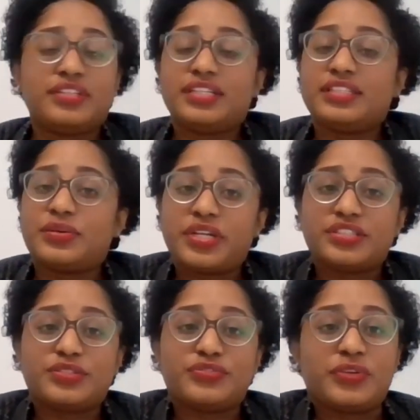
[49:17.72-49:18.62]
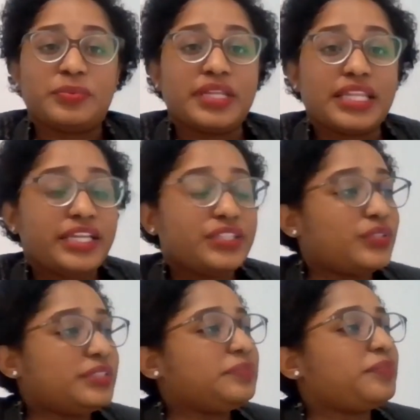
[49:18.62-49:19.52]
have another question from
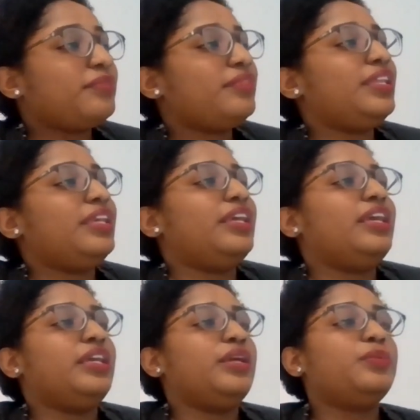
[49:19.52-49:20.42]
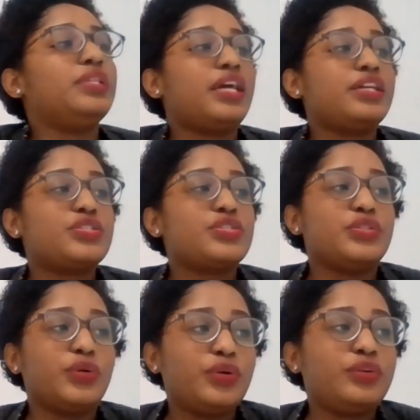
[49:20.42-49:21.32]
Clayton. He would like to
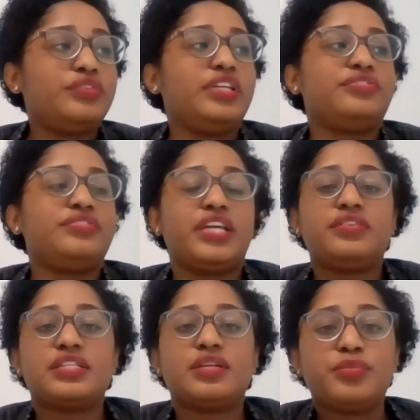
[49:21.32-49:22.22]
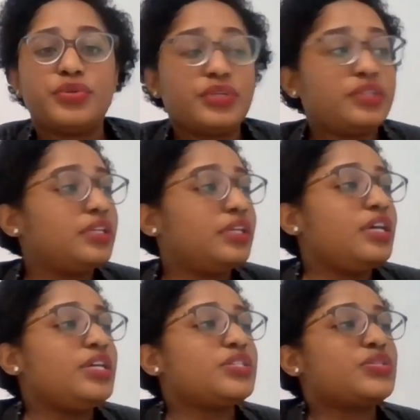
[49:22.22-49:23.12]
know if there is a more
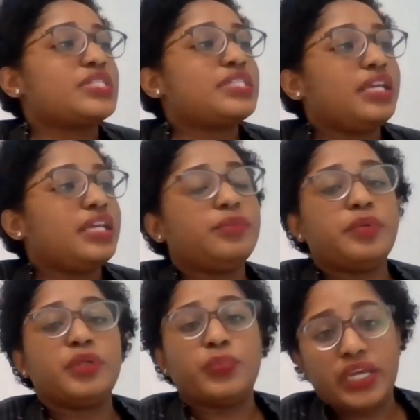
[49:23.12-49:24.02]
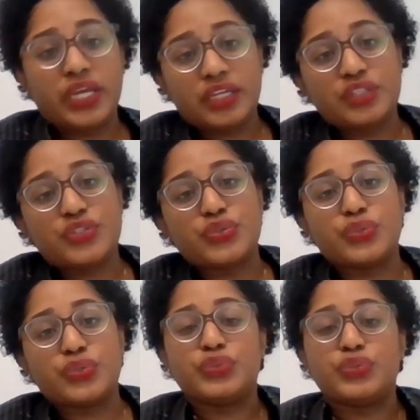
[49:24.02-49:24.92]
sustainable way to
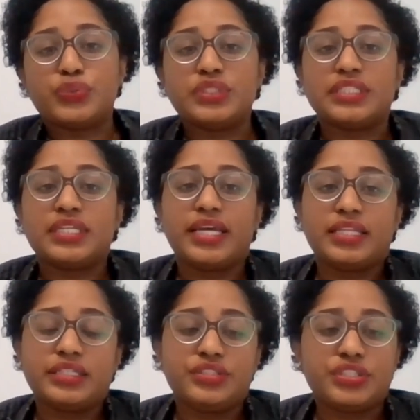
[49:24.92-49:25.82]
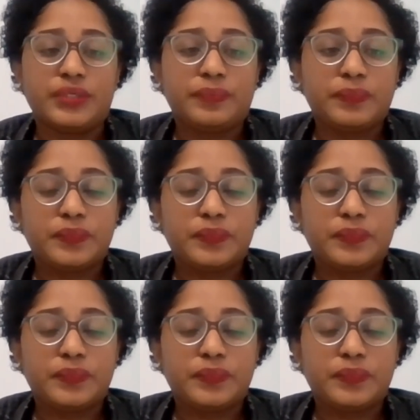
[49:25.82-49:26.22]
do the LNG.